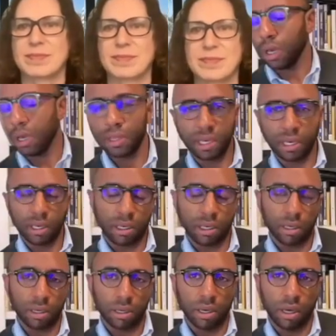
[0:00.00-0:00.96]
Uh, I
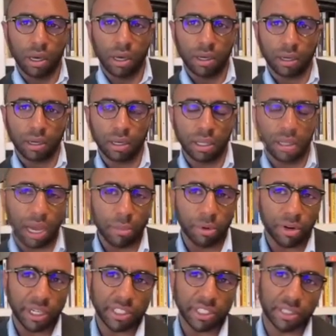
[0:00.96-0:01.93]
think uh,
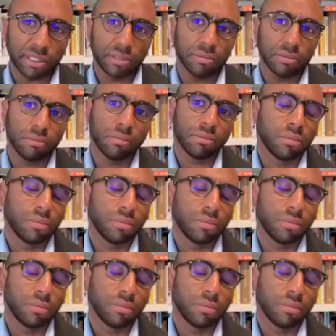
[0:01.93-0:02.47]
collaboration,